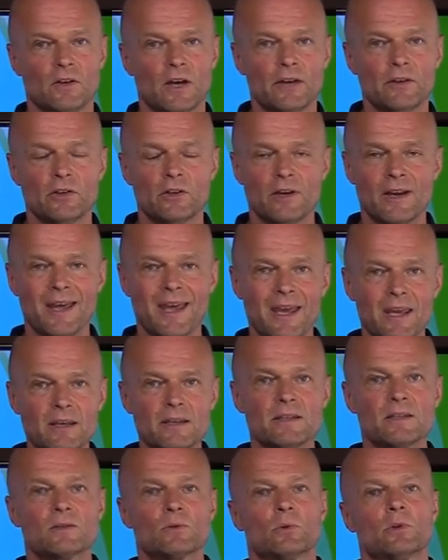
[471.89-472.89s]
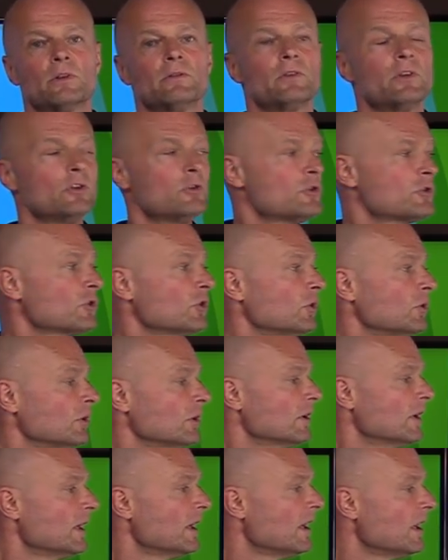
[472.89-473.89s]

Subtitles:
under any sort of control.